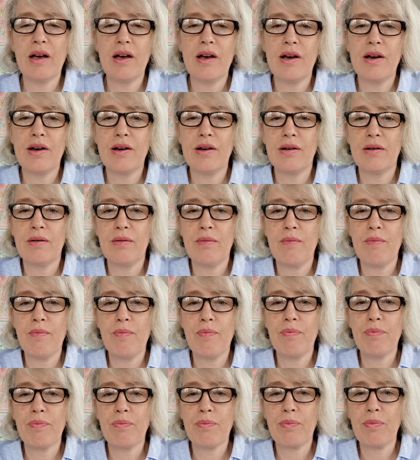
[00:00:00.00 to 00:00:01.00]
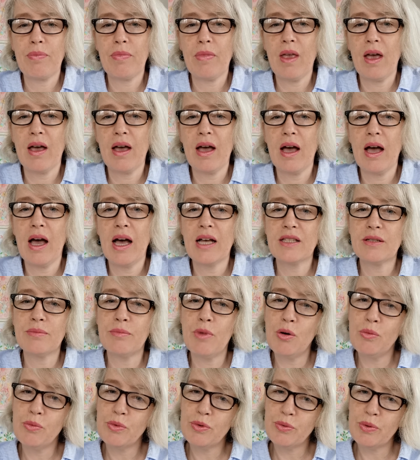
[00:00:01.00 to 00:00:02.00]
At the
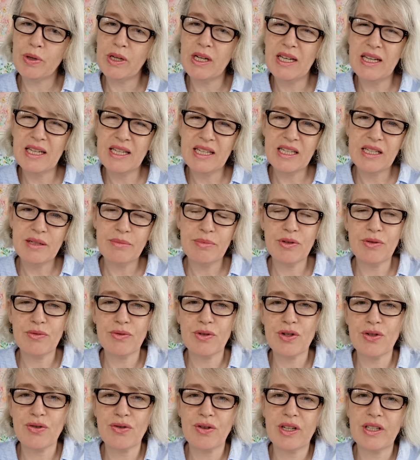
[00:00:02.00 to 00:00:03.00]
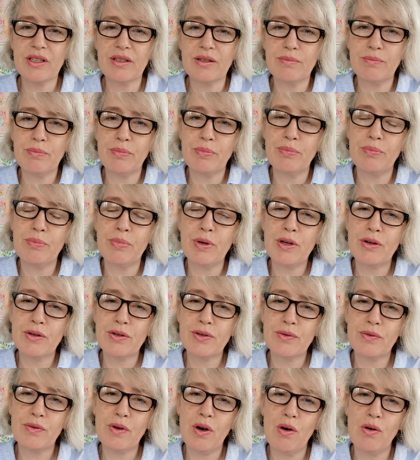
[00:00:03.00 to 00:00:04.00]
moment, we're a little bit restricted
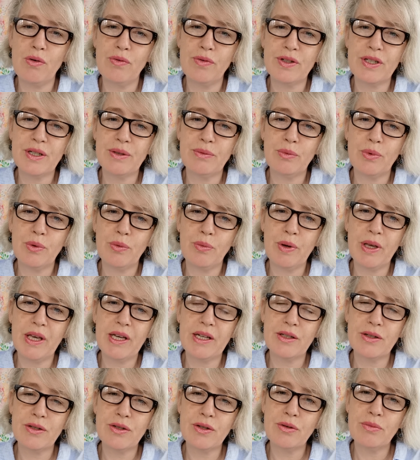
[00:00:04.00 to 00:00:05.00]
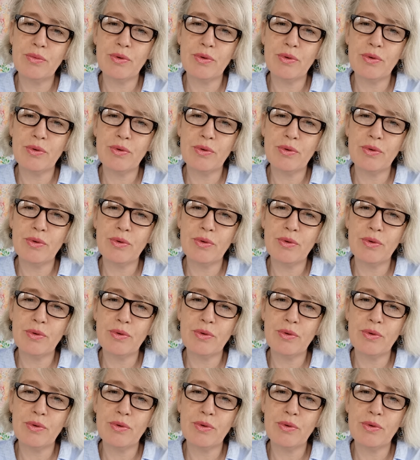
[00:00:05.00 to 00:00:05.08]
because of COVID in what we can do,